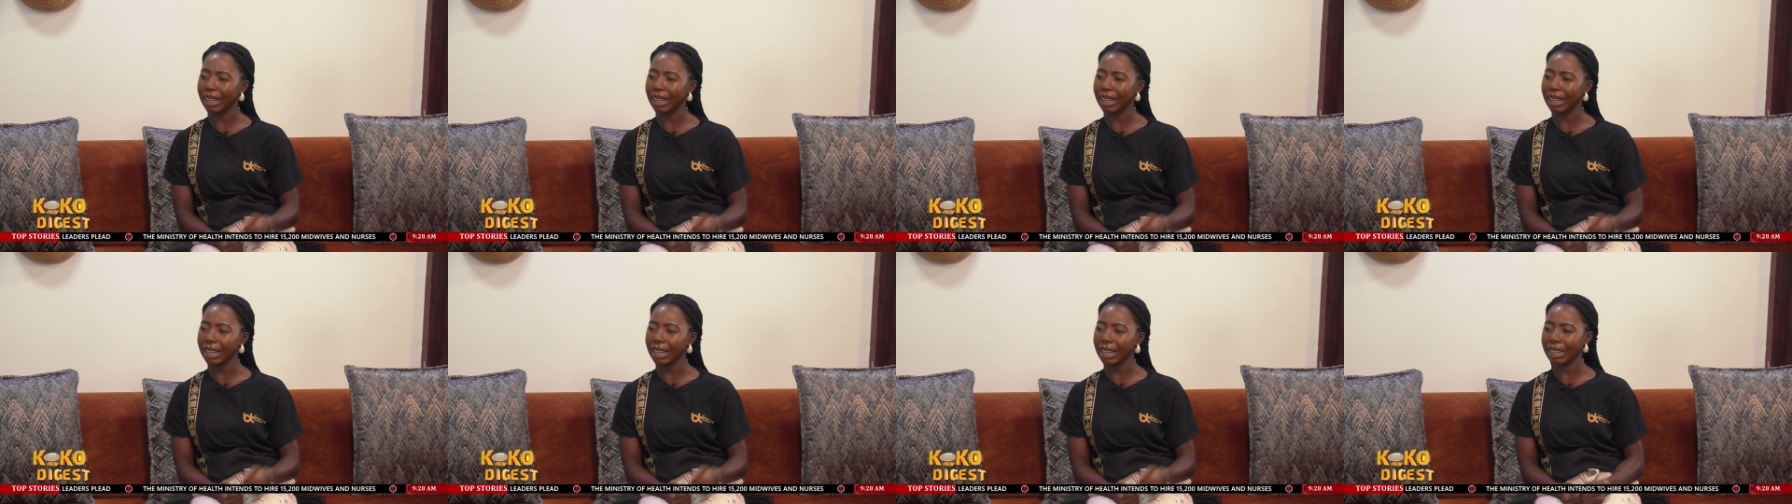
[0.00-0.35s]

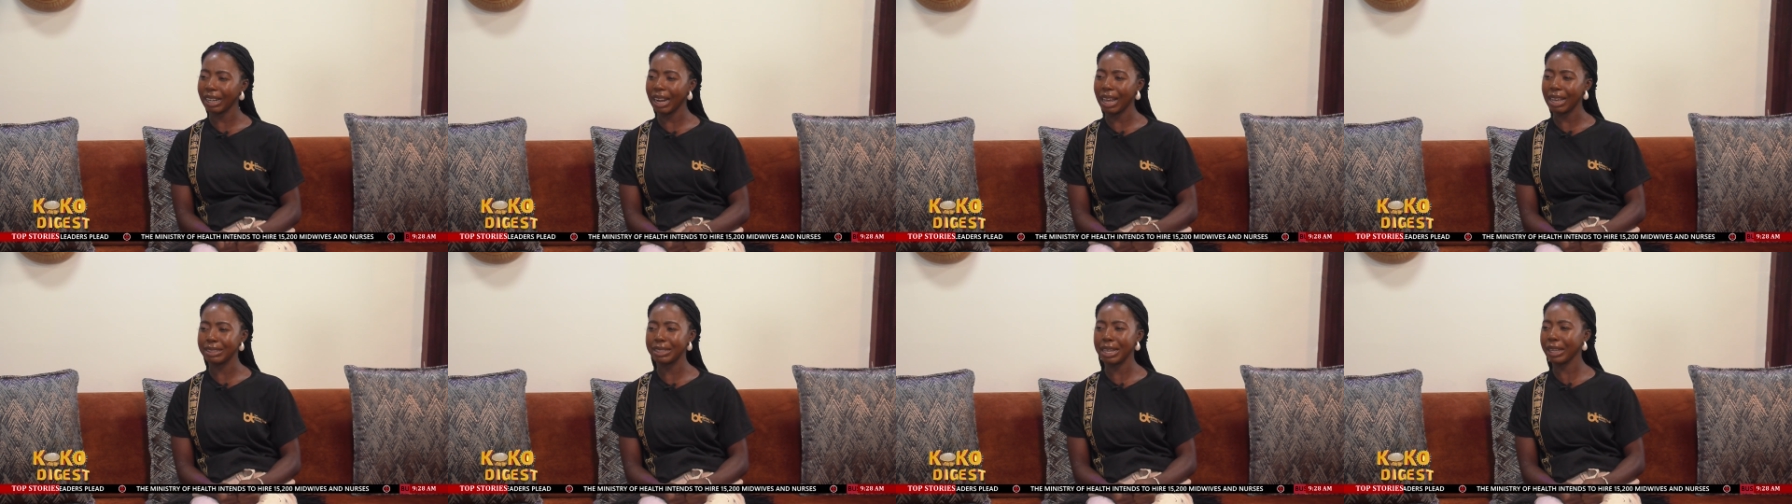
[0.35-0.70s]
of the
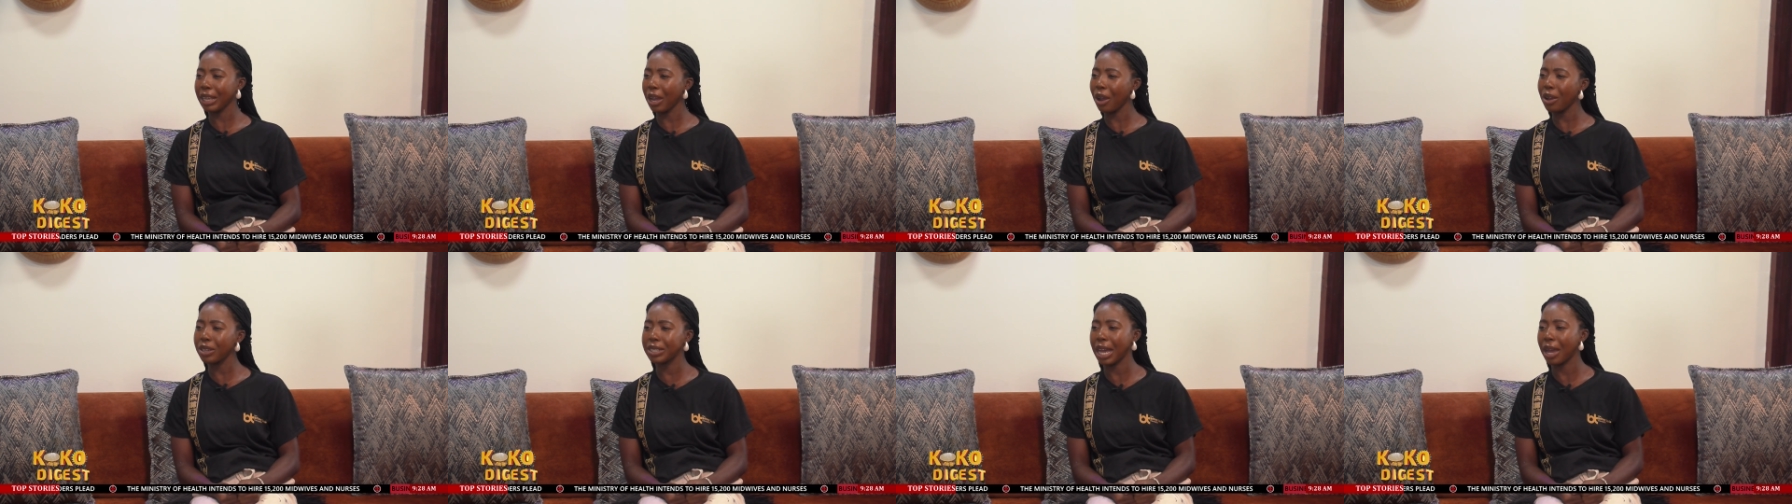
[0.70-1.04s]
class,
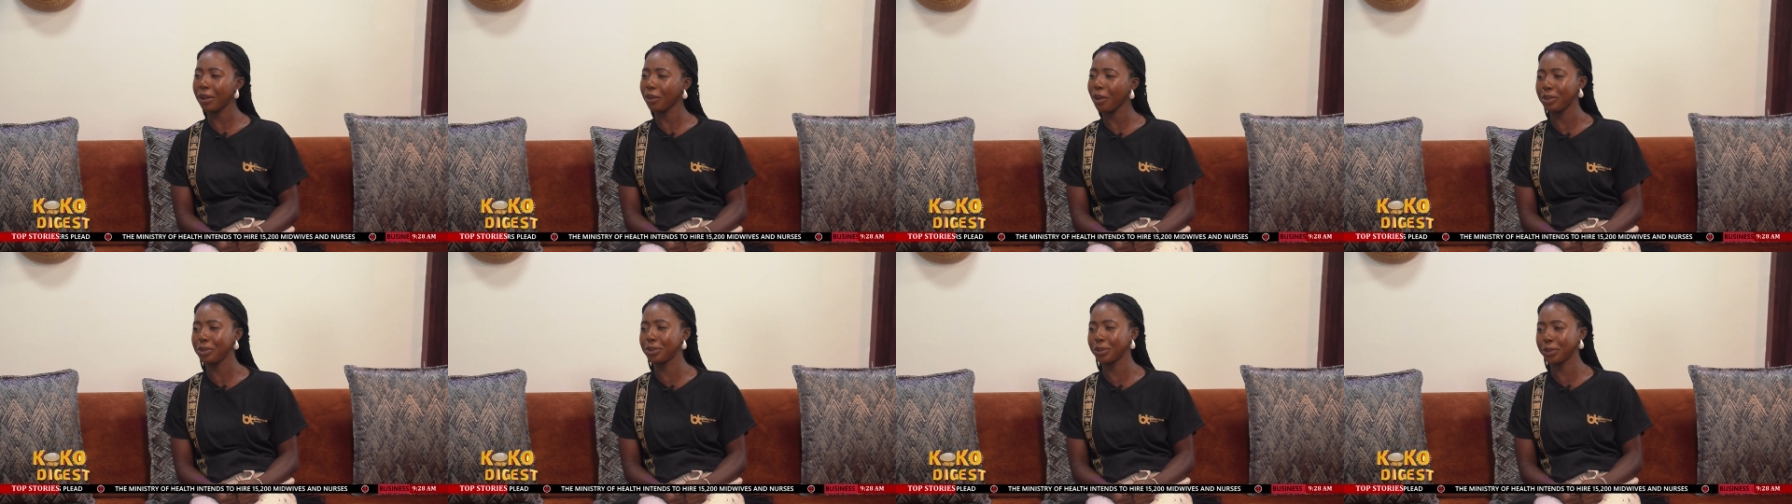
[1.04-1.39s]
yes. the girls
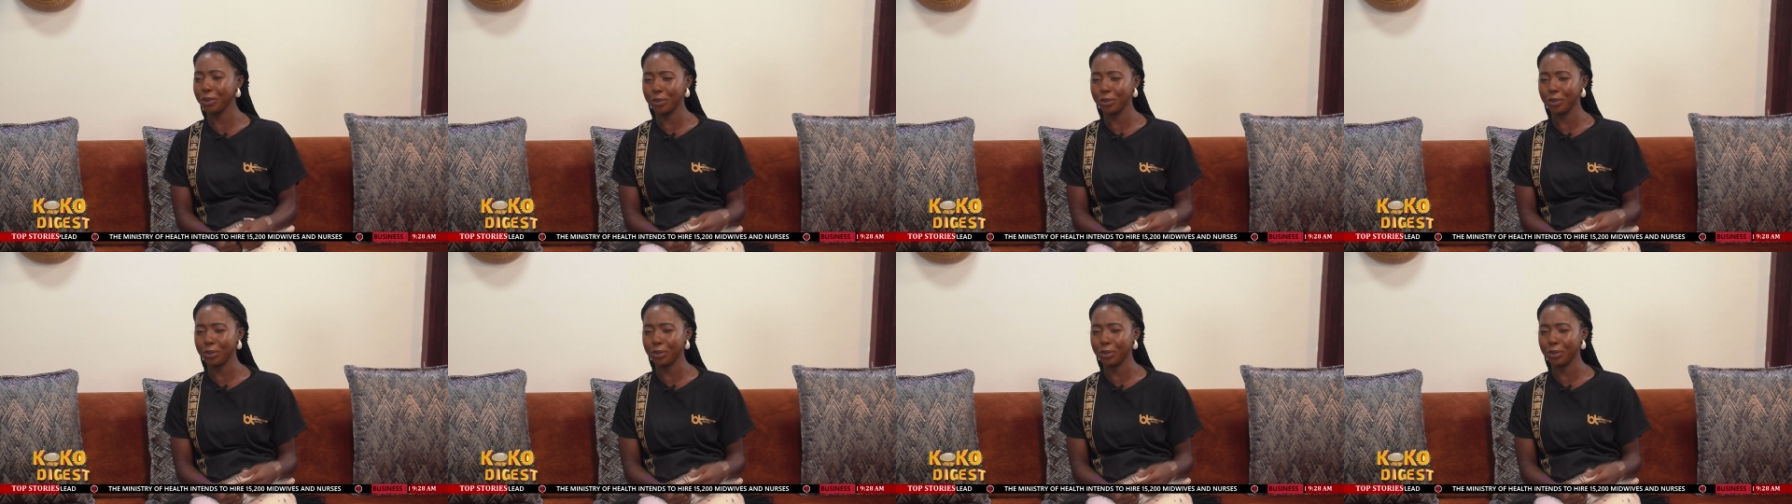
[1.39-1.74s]
are not
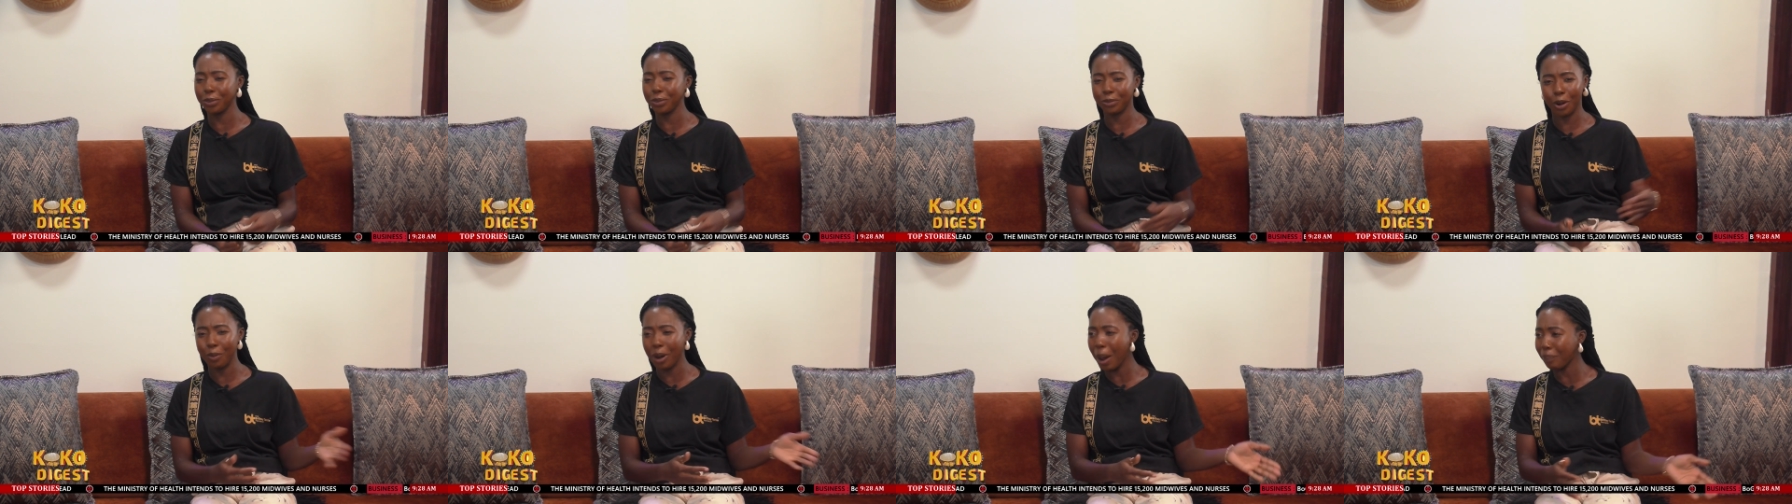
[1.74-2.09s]
in school
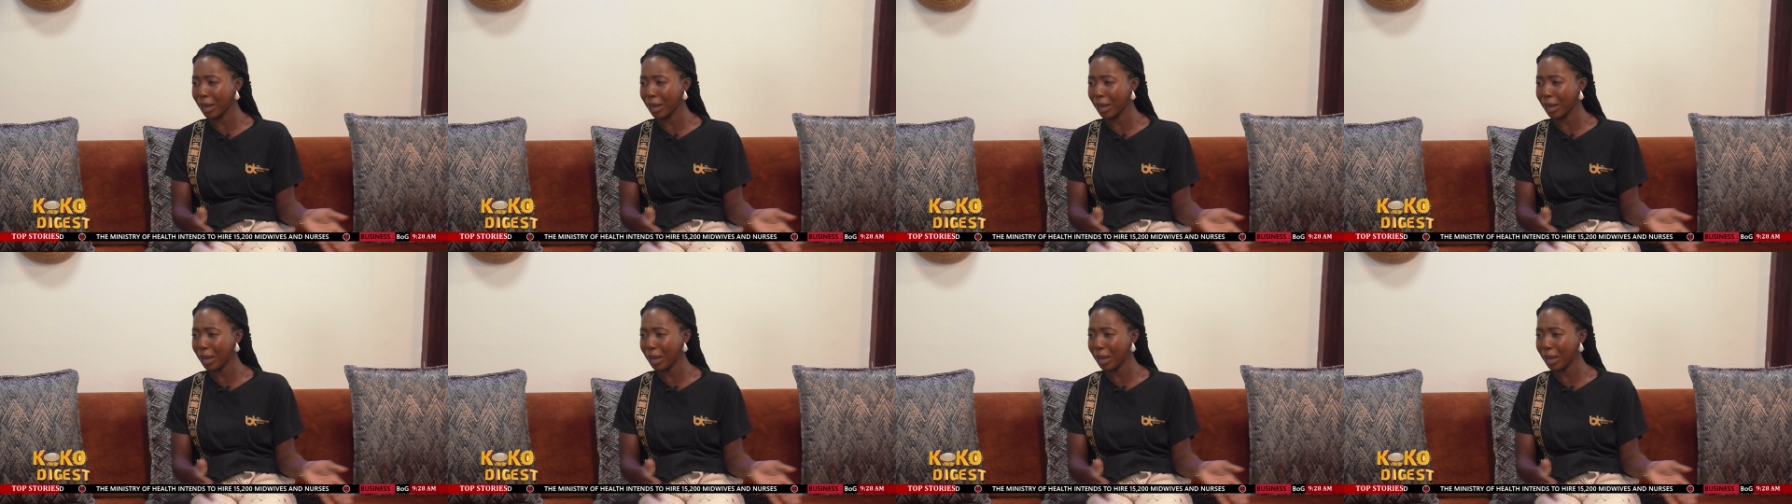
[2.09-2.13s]
for yes,